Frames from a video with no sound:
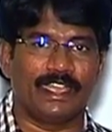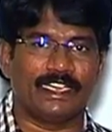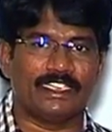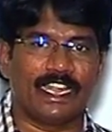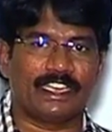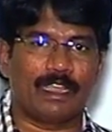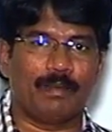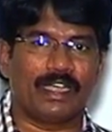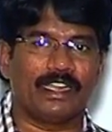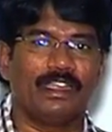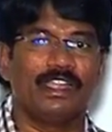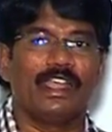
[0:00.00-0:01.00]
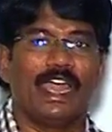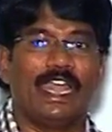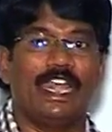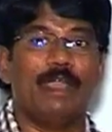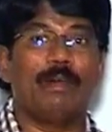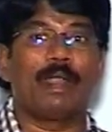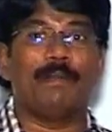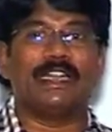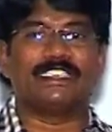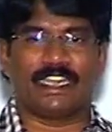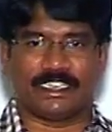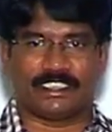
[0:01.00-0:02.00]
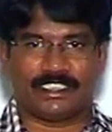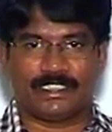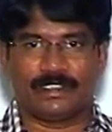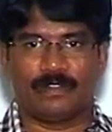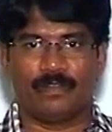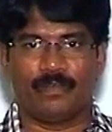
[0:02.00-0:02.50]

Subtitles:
That is nothing but a Lieberman's test.